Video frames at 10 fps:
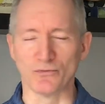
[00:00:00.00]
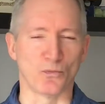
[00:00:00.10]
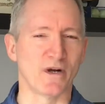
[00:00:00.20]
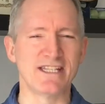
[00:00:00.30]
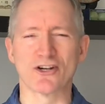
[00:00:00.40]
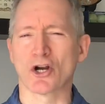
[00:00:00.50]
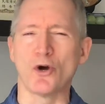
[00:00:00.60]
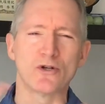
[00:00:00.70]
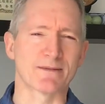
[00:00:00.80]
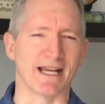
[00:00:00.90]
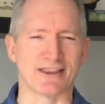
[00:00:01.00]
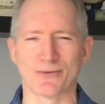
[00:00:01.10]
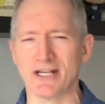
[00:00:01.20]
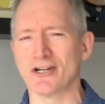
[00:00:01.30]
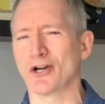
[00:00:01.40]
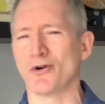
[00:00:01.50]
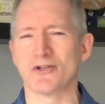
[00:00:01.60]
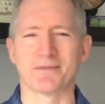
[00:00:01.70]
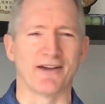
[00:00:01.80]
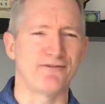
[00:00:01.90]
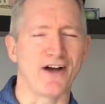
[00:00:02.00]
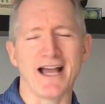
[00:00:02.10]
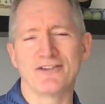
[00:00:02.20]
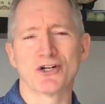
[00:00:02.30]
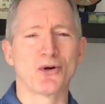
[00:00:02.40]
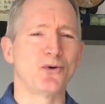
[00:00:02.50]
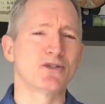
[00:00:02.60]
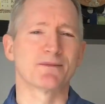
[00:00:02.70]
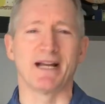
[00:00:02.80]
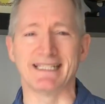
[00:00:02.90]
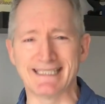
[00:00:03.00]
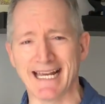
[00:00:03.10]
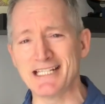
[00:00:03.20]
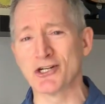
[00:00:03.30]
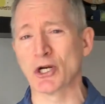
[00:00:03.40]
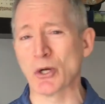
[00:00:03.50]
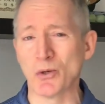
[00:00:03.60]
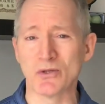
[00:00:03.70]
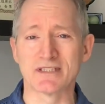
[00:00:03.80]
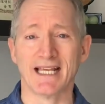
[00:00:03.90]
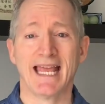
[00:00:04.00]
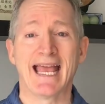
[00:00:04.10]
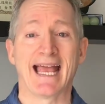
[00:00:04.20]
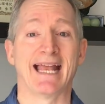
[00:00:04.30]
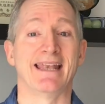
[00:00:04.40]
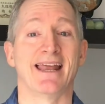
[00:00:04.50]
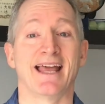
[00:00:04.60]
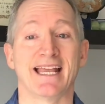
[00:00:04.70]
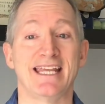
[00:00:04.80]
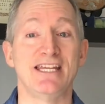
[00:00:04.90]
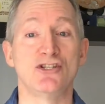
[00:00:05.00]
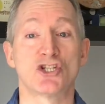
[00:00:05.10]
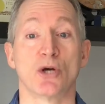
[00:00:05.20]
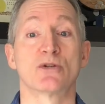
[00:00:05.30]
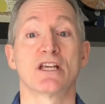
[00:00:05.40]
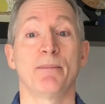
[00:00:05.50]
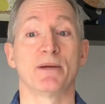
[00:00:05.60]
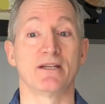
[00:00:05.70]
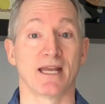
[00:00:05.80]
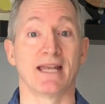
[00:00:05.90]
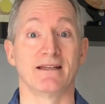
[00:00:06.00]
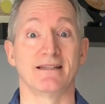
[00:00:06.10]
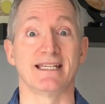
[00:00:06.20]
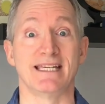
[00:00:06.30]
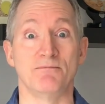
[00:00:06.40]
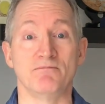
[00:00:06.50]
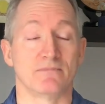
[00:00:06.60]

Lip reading: 1-year goals, my 3-year goals, my 5-year goals, my 10-year goals. And he shows up and he